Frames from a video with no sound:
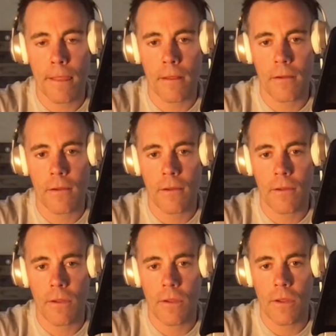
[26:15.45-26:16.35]

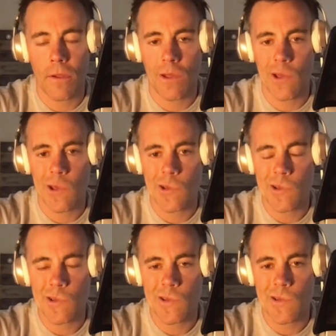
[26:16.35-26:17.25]

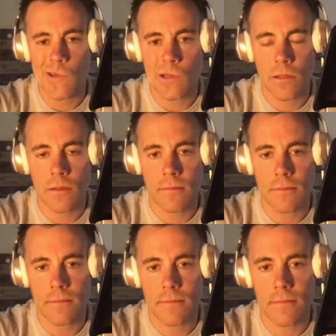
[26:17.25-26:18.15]

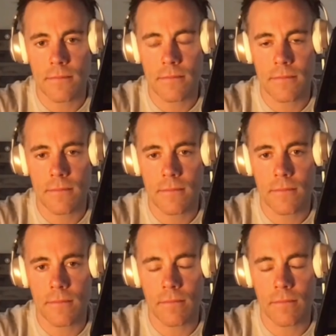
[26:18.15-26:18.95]
No words are spoken by the person on screen.